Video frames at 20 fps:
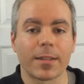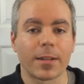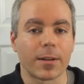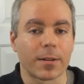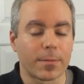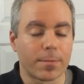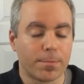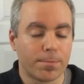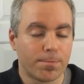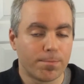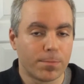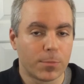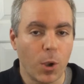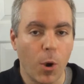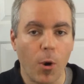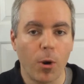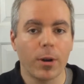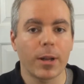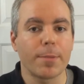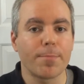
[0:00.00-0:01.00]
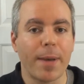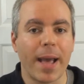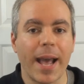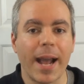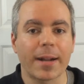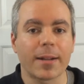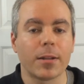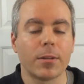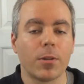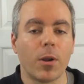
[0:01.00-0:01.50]
They're totally
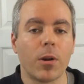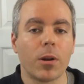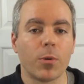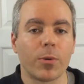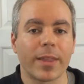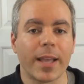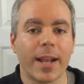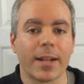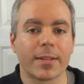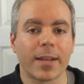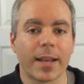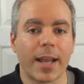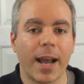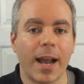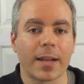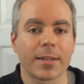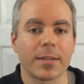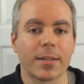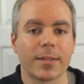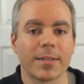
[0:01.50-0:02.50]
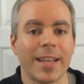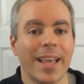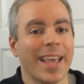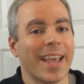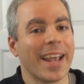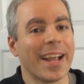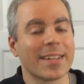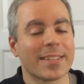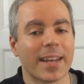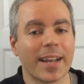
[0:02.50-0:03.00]
packed and loaded with antioxidants.
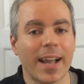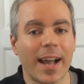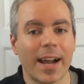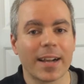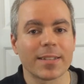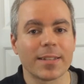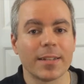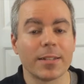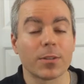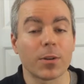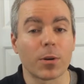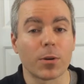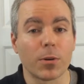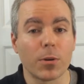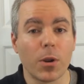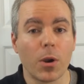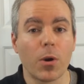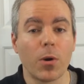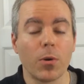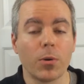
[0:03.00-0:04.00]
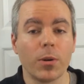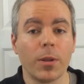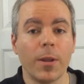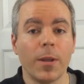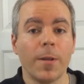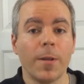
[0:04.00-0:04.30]
Antioxidants are known